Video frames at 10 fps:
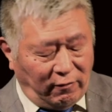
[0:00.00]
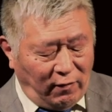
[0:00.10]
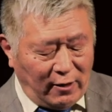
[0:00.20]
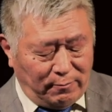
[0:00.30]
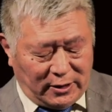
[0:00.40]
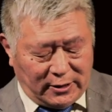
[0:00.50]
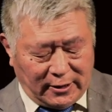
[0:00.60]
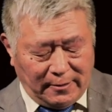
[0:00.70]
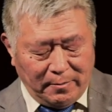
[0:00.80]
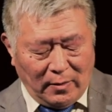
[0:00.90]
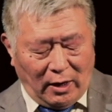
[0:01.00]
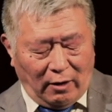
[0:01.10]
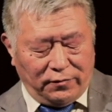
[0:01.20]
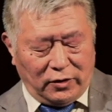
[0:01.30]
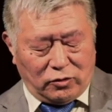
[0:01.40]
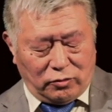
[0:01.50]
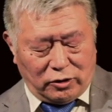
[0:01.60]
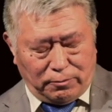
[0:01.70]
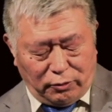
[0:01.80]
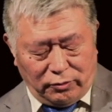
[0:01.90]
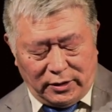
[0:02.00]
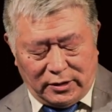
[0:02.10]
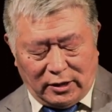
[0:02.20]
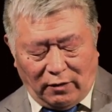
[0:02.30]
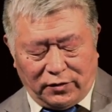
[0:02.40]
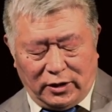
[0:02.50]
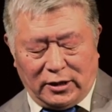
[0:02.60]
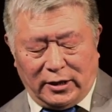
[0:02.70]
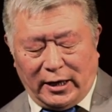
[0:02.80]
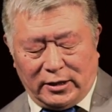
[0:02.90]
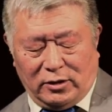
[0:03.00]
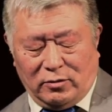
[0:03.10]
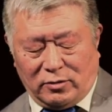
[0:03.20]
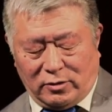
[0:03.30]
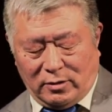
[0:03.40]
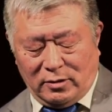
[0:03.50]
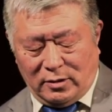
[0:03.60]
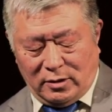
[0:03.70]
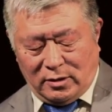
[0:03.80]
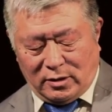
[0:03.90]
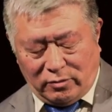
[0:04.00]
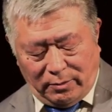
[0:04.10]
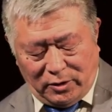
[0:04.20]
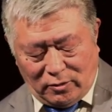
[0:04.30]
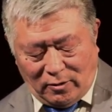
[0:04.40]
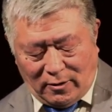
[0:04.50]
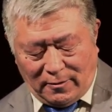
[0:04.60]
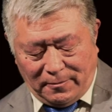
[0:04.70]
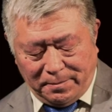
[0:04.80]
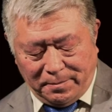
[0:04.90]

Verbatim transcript: developments of the jurisprudence of the international uh, criminal law.